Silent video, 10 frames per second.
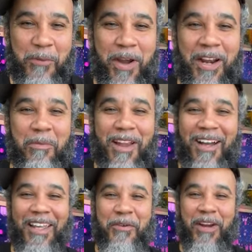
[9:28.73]
What up,
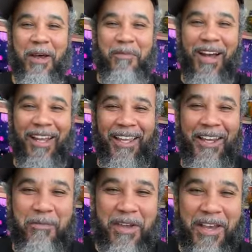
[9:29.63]
Lucky? What up, Lucky in
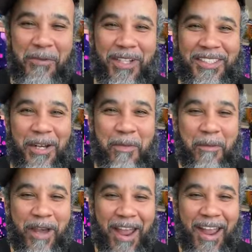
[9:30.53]
the building? What's up, my
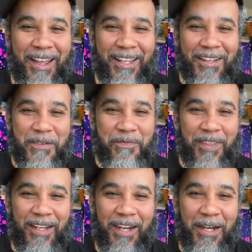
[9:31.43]
man?
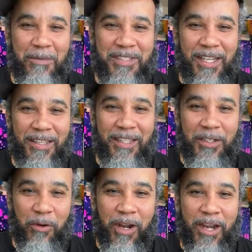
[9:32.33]
The hubby said the
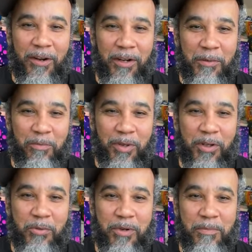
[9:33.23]
green or the
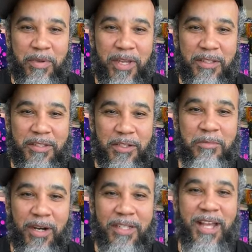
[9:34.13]
blue would be too
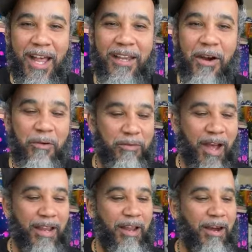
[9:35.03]
much. I know,
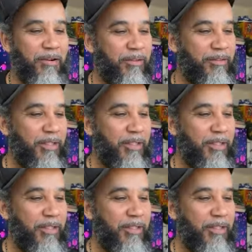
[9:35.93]
I know.